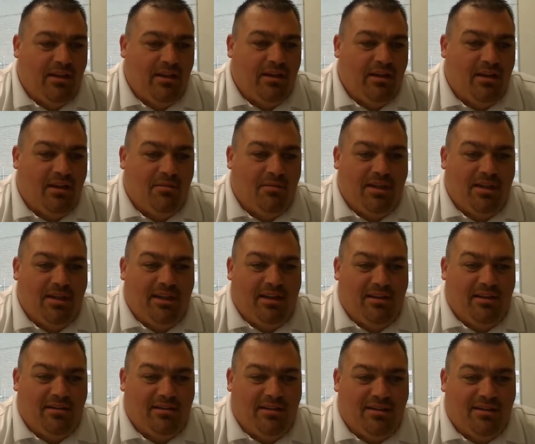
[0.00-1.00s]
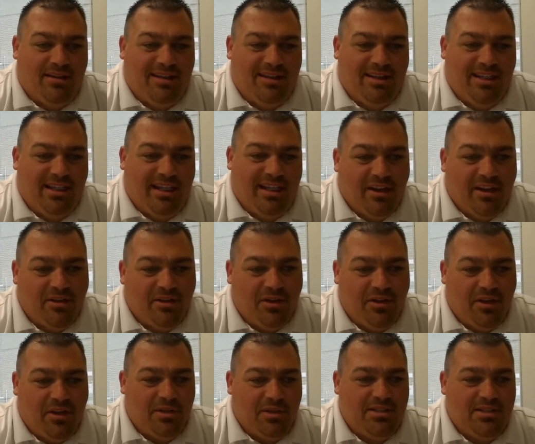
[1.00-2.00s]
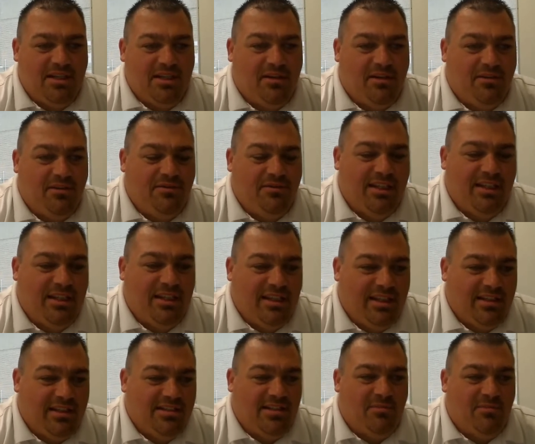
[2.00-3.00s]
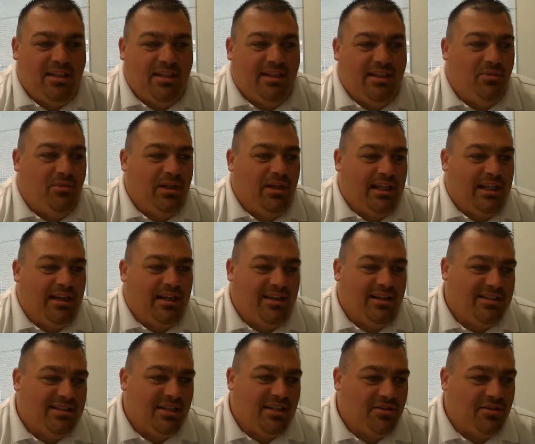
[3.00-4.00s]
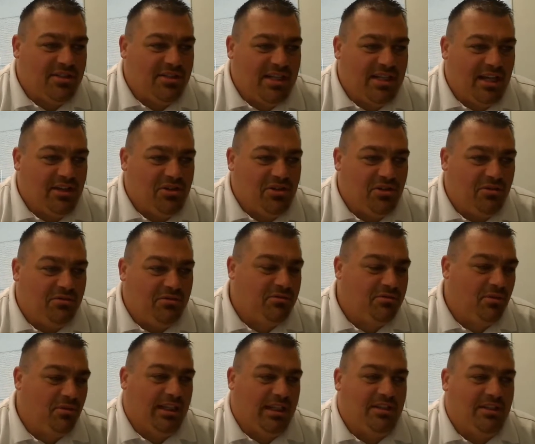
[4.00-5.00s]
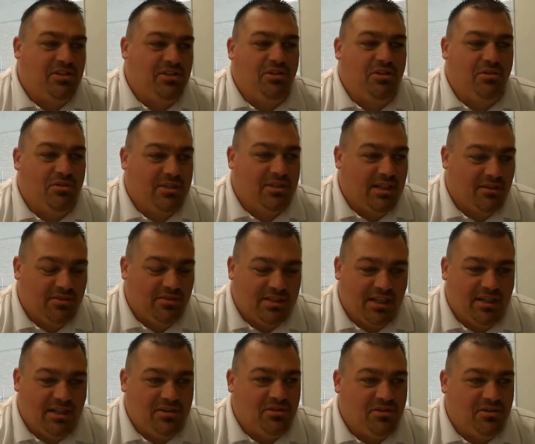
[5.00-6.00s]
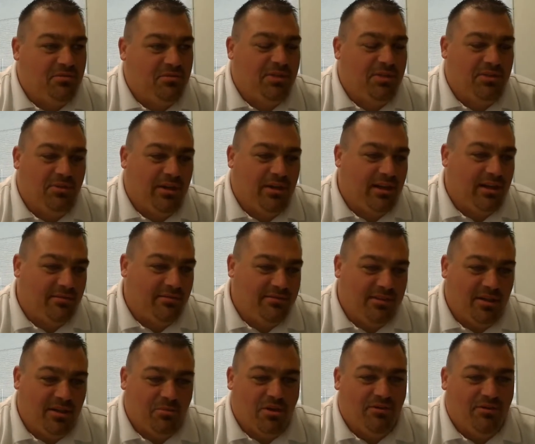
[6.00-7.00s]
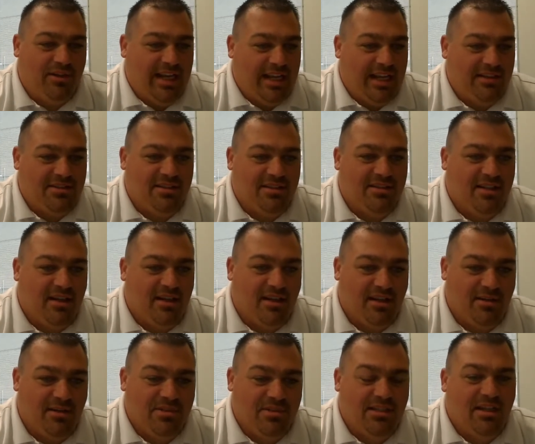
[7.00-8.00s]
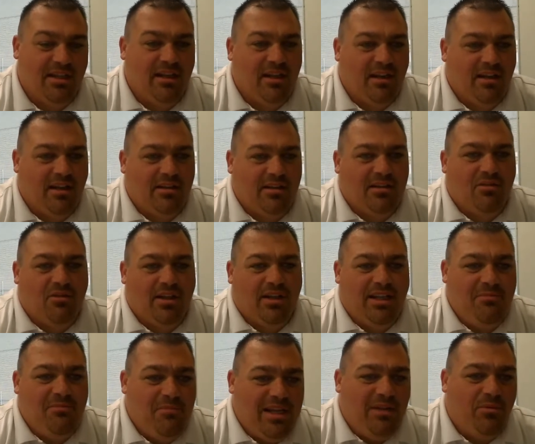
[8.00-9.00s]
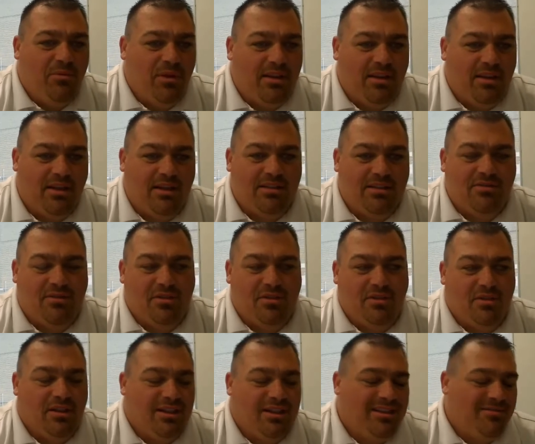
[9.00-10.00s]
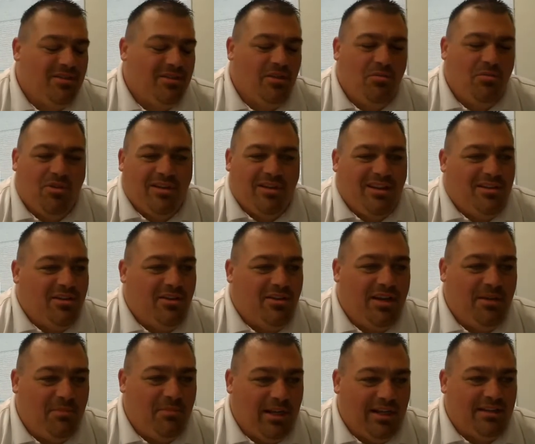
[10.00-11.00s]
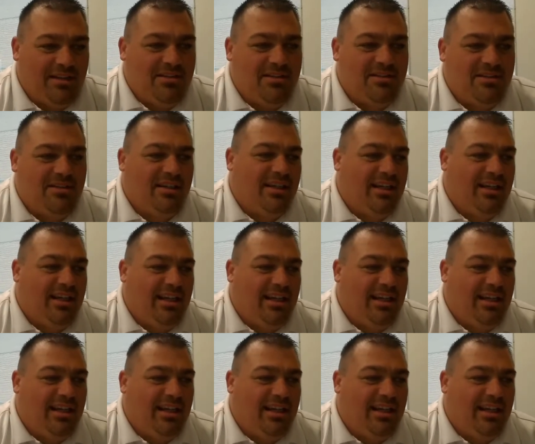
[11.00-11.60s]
And the interview itself is something that we allow you to self-schedule. We'll let you self-schedule between a number of dates and times to really meet with us for no more than 30 minutes.